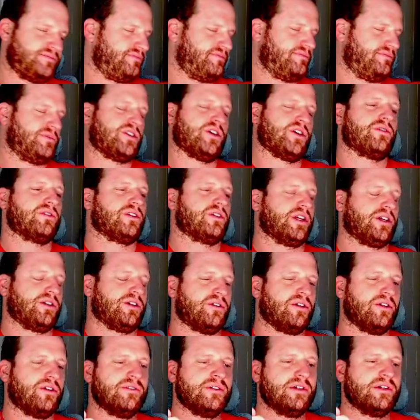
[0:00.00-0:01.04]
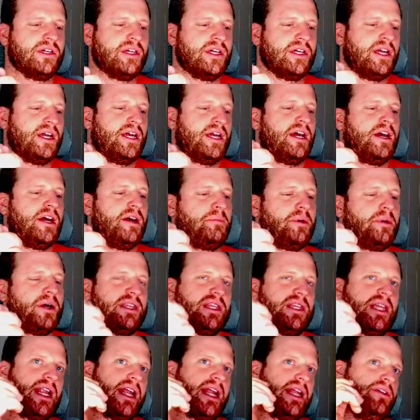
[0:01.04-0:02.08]
Totally cool. But
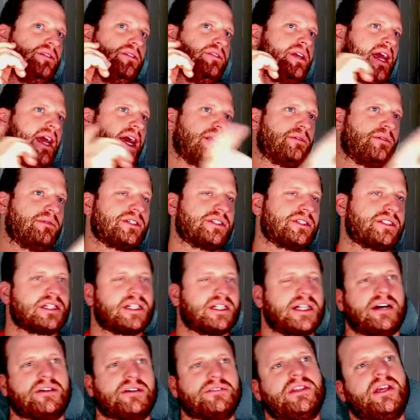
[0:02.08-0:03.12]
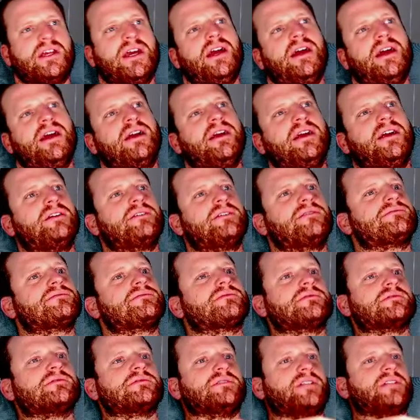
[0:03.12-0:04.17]
then I knew Kenna was still out there.
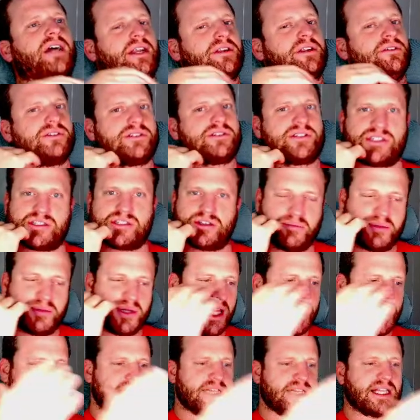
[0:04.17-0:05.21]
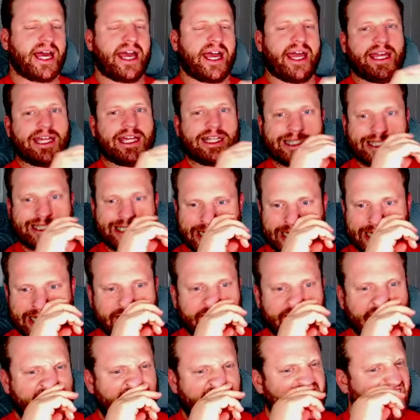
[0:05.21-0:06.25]
I knew there's still plenty light,
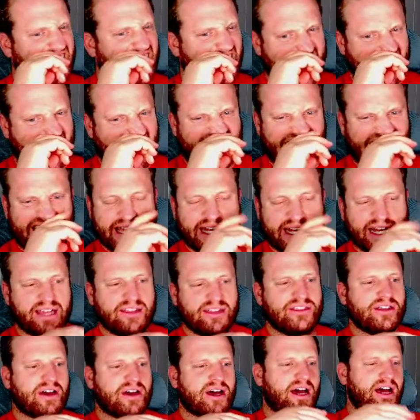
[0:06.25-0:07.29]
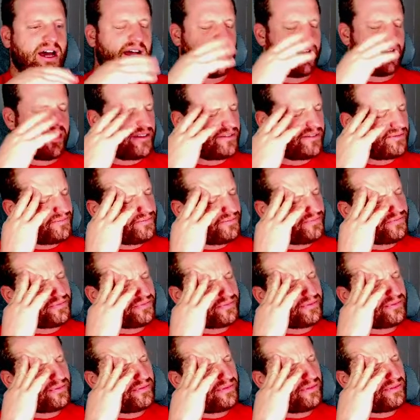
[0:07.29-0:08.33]
and I thought,
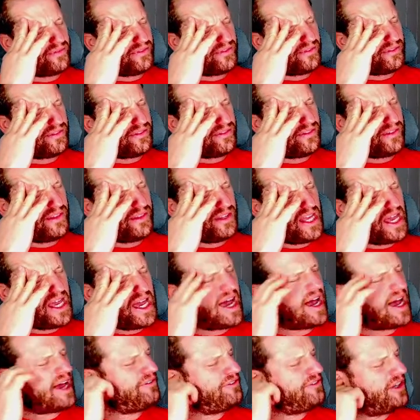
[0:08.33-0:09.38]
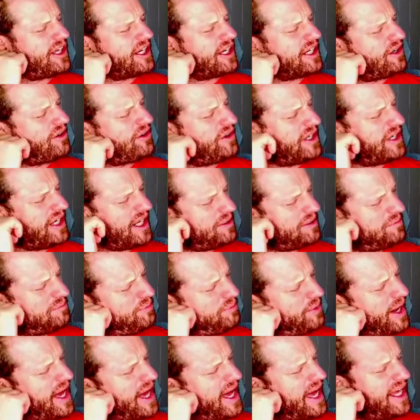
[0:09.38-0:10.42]
yeah, I feel like going in.
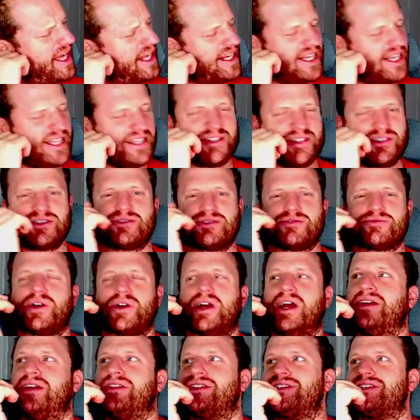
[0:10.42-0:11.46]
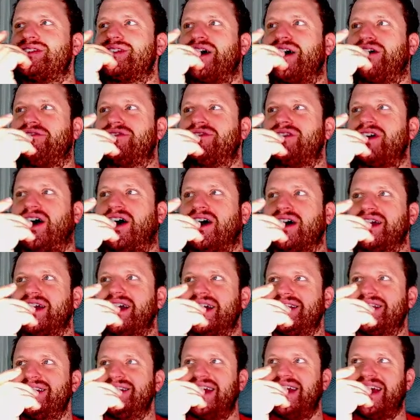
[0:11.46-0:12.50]
But, and this is where the self-talk
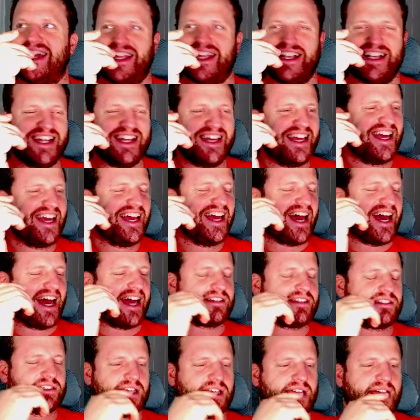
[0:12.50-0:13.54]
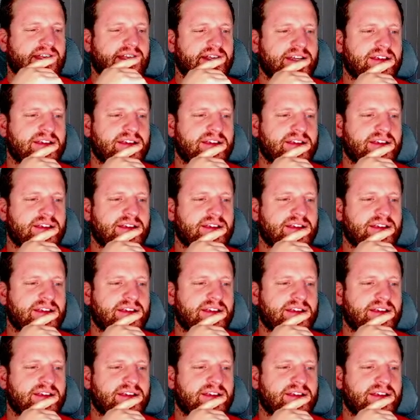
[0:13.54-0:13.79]
kicked in, I said,